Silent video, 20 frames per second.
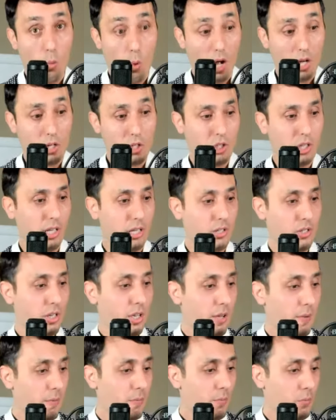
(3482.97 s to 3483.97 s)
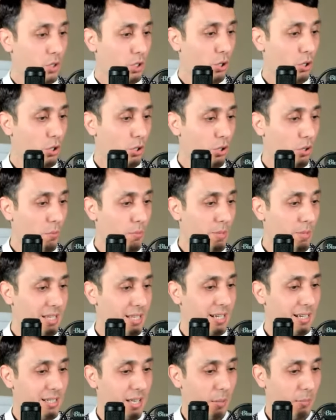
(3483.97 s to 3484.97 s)
Watch this. So you're
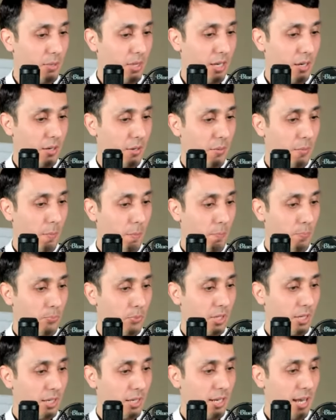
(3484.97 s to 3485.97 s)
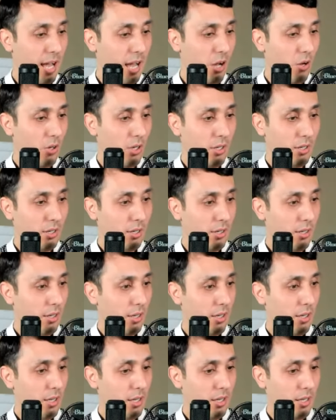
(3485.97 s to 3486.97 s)
missing something. Now,
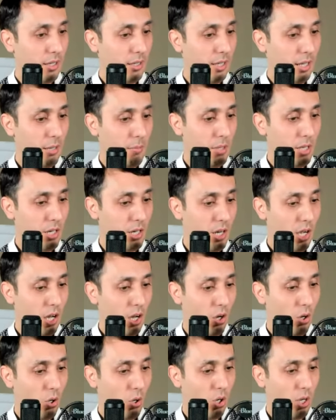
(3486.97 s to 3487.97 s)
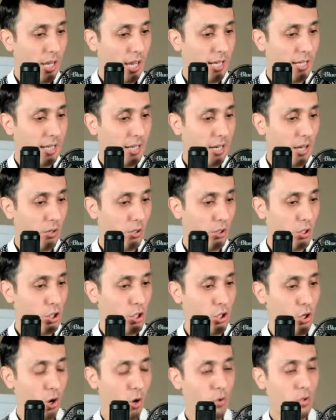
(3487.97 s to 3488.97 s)
let me go and then I'll
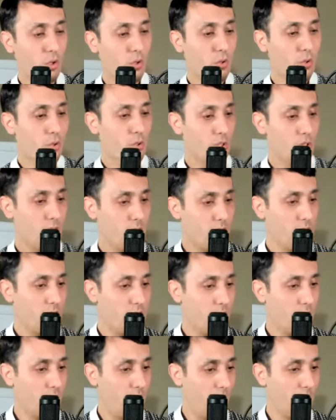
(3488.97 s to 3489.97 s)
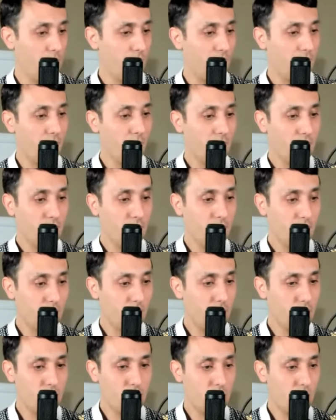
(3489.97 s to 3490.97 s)
show you something.
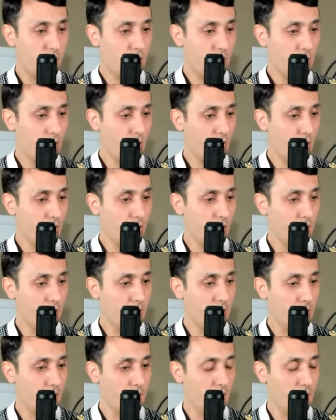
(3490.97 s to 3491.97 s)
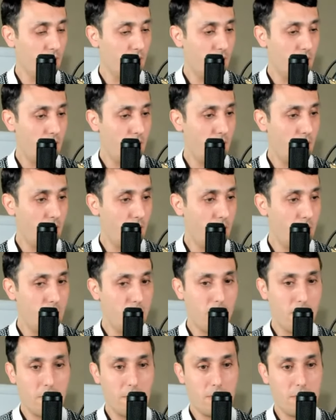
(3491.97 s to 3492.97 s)
Let's let's let's see.
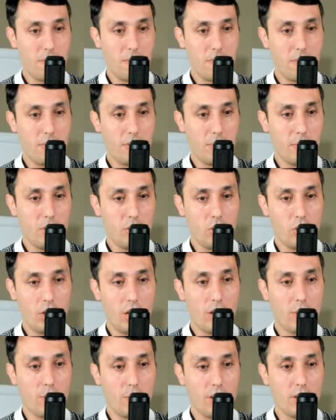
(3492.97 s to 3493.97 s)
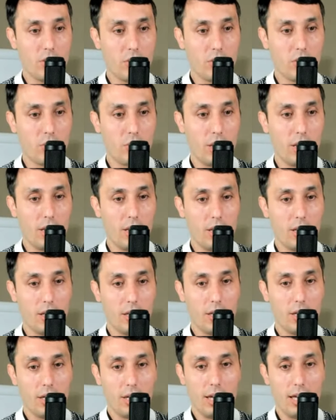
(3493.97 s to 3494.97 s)
Um, let me share my screen
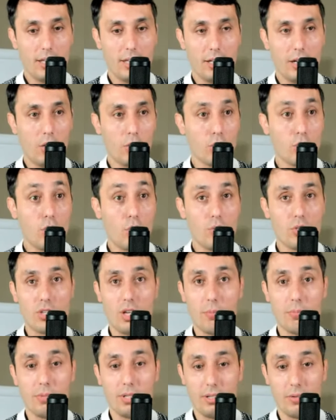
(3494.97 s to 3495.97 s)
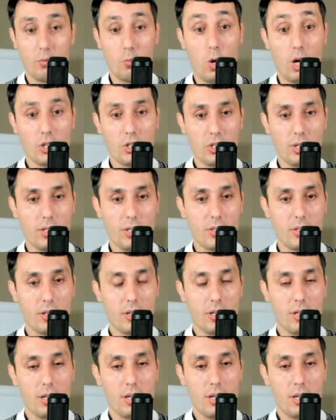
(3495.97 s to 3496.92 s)
and then I'll show you something. Watch this.